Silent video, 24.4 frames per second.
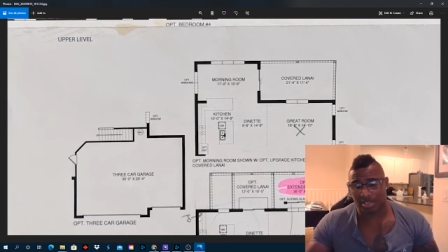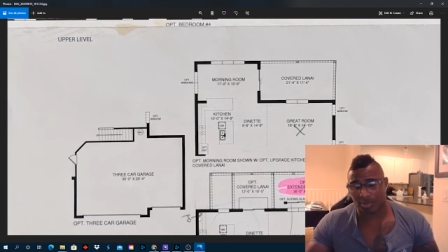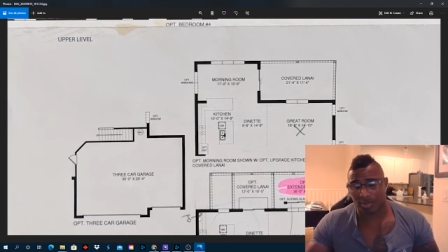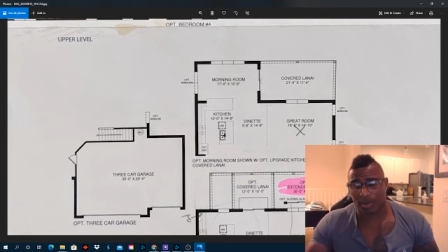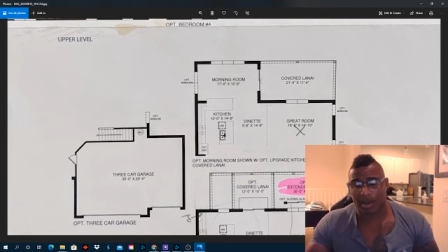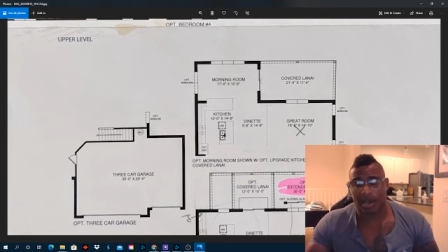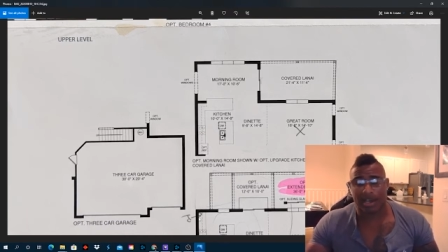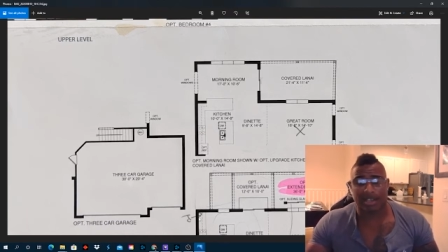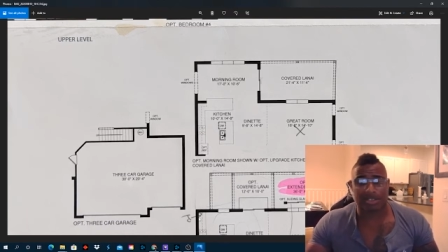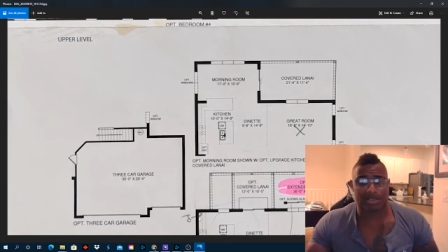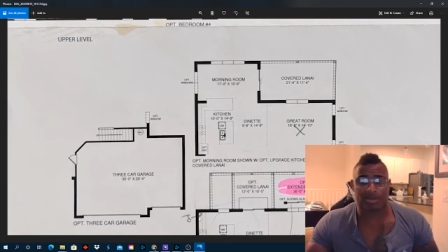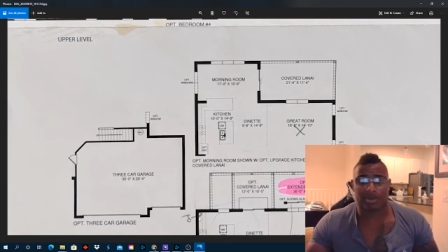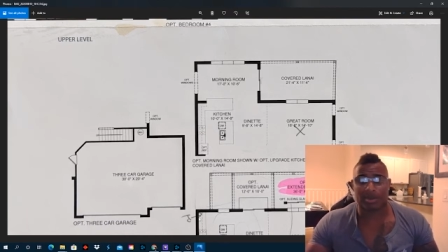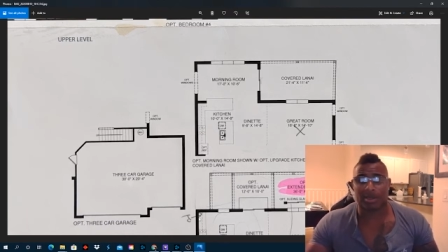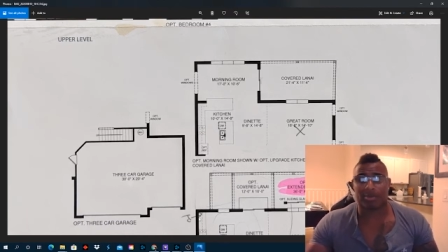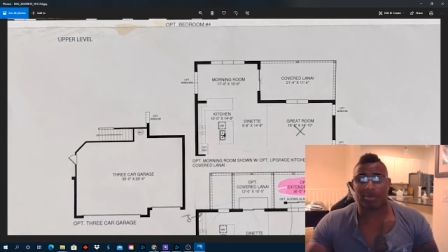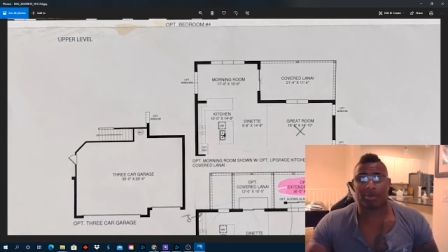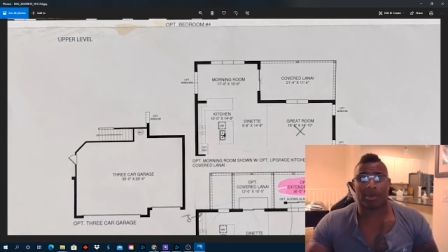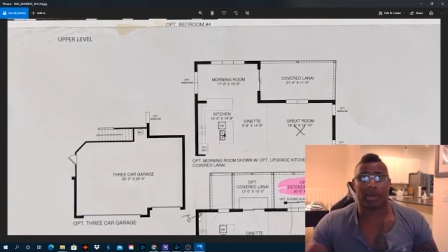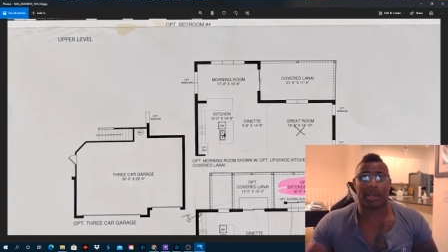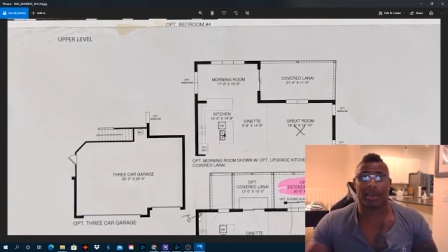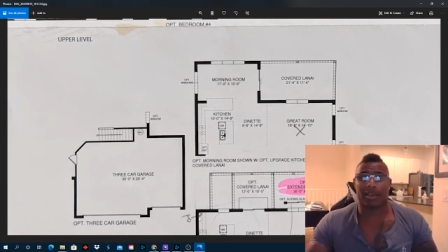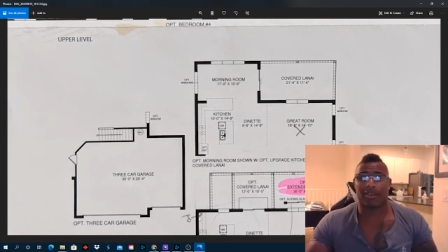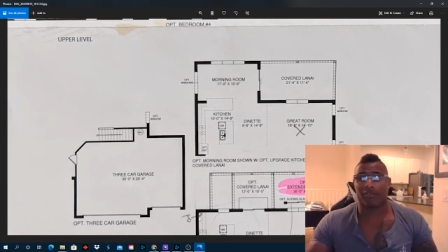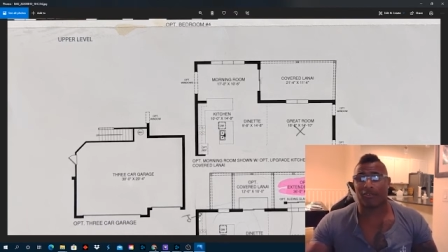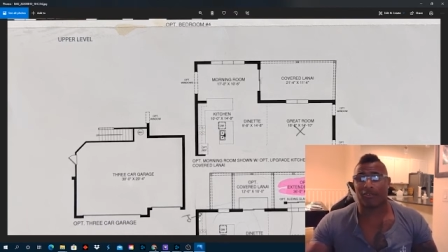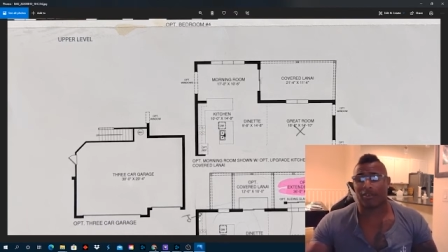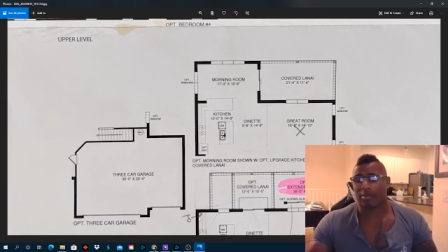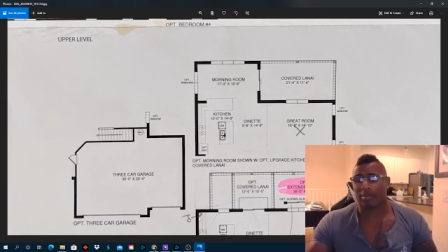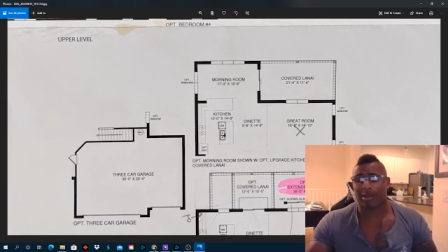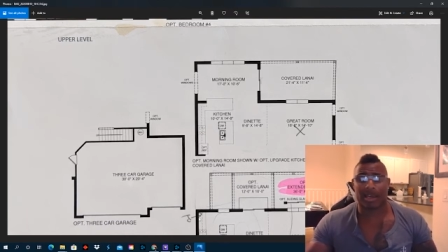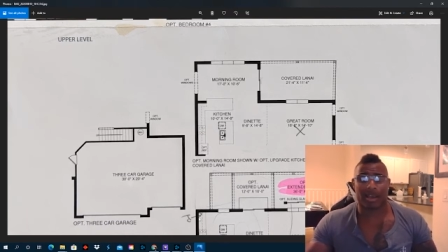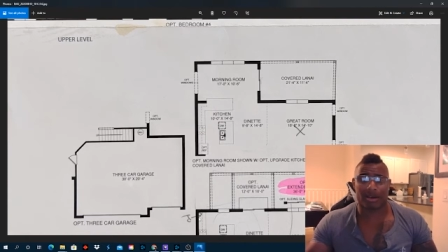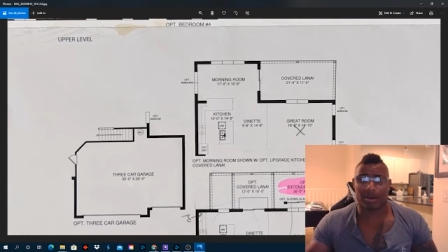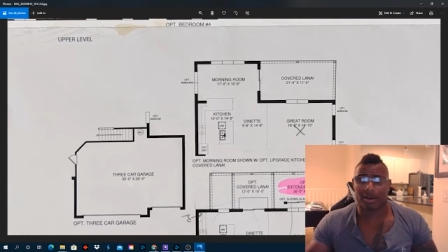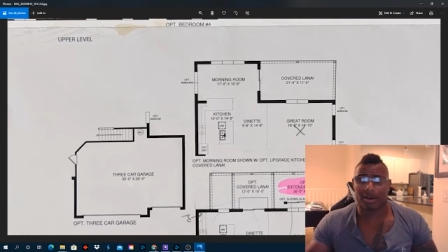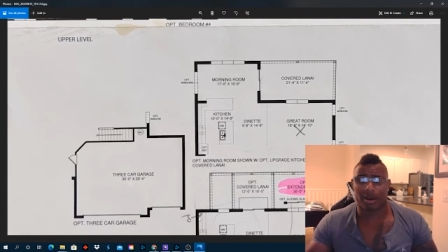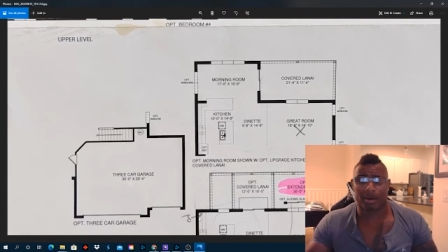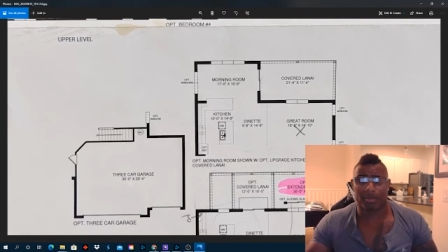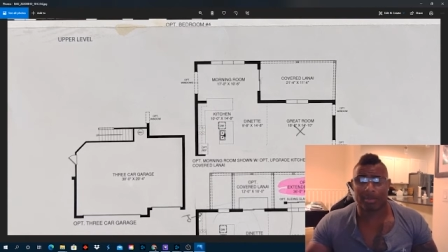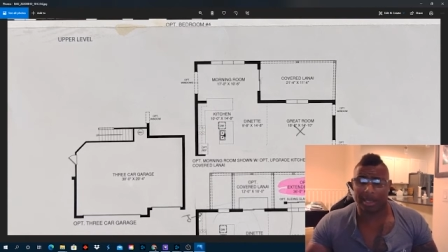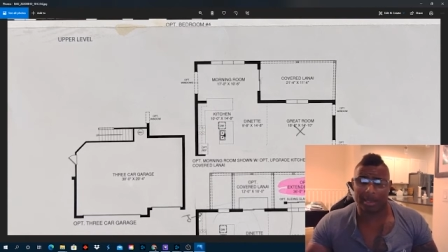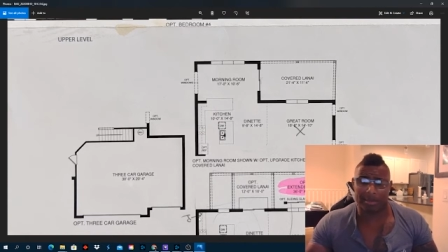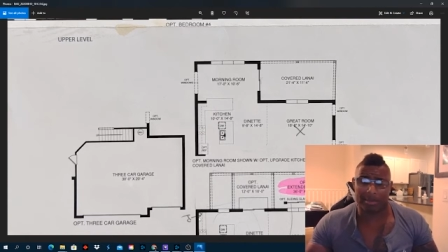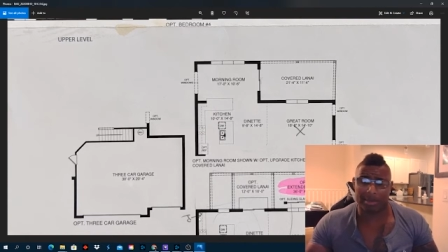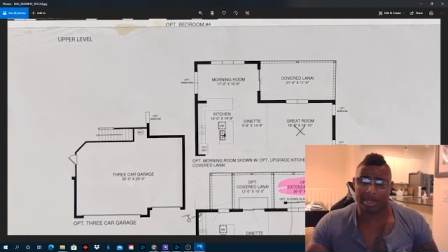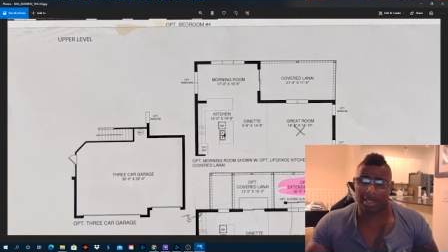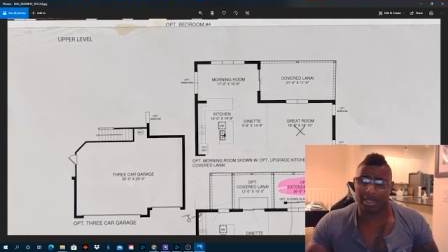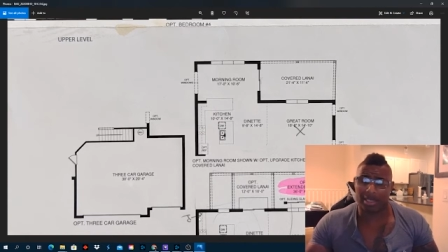possibly paying for my car
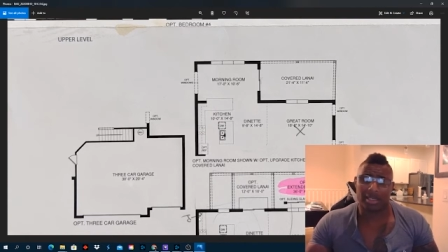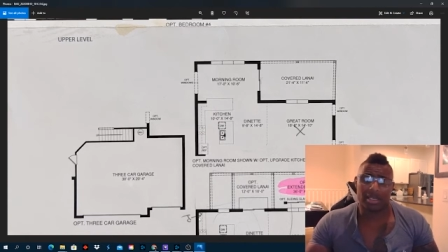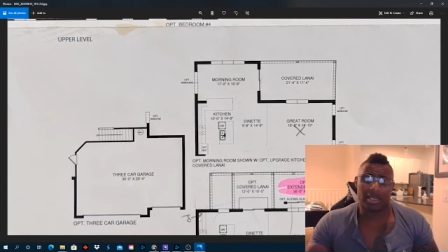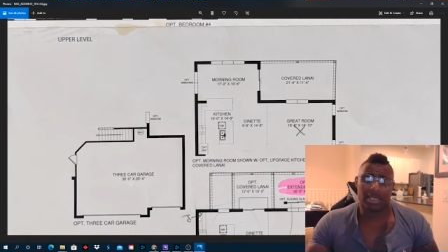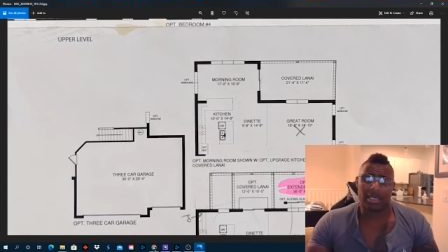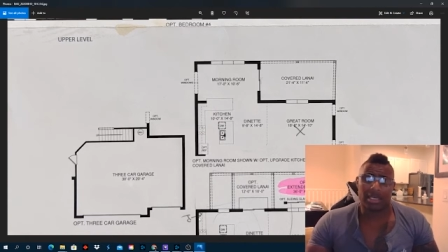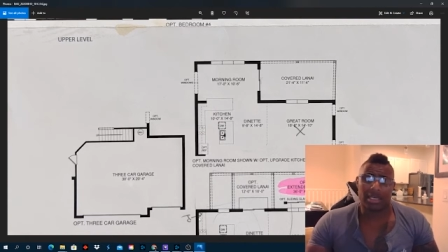payment